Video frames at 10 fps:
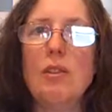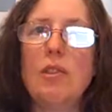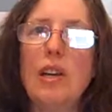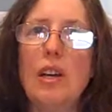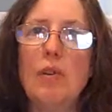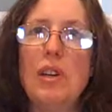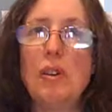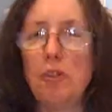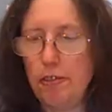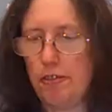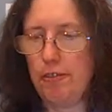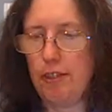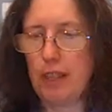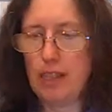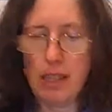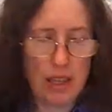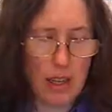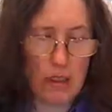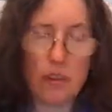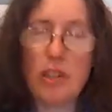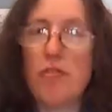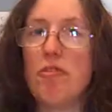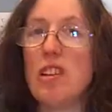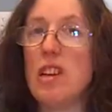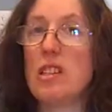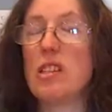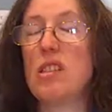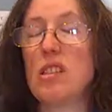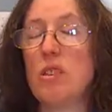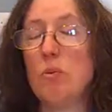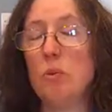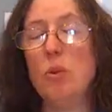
know, going off into the country for a nice